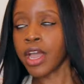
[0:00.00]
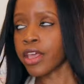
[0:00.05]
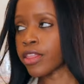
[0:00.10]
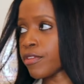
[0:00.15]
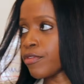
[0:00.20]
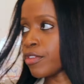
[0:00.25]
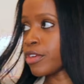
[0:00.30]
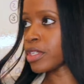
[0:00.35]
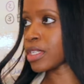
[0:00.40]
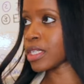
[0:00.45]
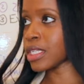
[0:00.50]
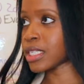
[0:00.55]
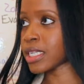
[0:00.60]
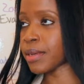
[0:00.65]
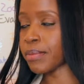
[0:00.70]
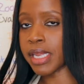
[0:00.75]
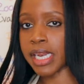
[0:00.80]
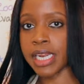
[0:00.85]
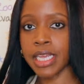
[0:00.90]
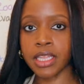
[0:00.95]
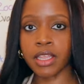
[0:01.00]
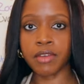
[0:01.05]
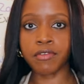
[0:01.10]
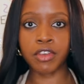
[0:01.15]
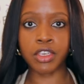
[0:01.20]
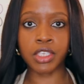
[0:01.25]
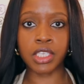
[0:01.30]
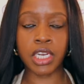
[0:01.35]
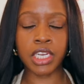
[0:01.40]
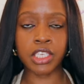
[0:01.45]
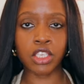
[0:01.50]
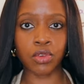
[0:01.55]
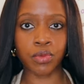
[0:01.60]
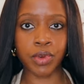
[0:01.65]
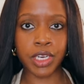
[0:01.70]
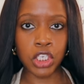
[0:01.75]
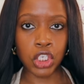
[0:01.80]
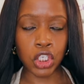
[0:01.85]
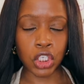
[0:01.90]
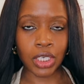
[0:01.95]
They've used a simile, they've used
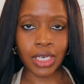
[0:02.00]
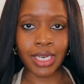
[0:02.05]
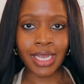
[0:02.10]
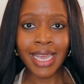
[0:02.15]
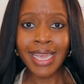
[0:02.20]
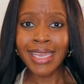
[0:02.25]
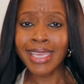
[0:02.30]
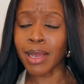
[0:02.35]
alliteration.